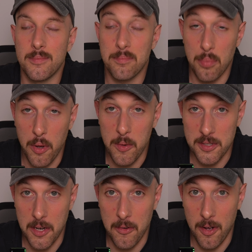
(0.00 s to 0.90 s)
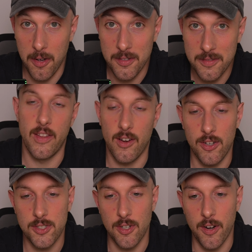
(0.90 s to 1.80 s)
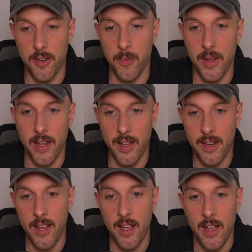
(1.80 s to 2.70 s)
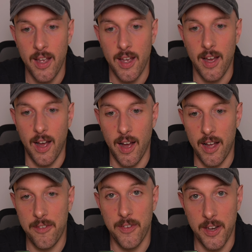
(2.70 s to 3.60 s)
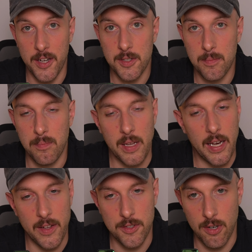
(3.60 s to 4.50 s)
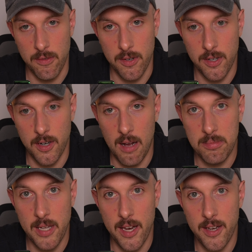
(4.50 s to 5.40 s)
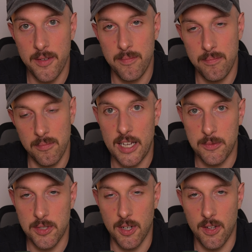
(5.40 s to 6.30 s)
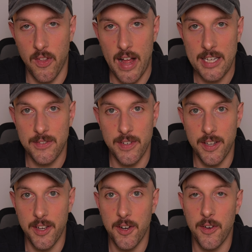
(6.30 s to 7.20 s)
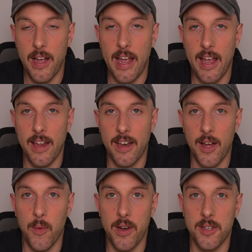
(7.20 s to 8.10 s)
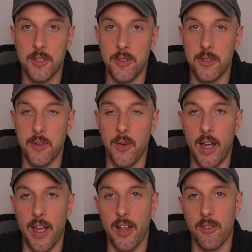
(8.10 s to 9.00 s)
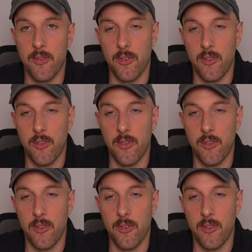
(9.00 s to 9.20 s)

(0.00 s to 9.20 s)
Boy, was I wrong. It all started when I finished getting the server updated, as we saw in the last video, and I wanted to do a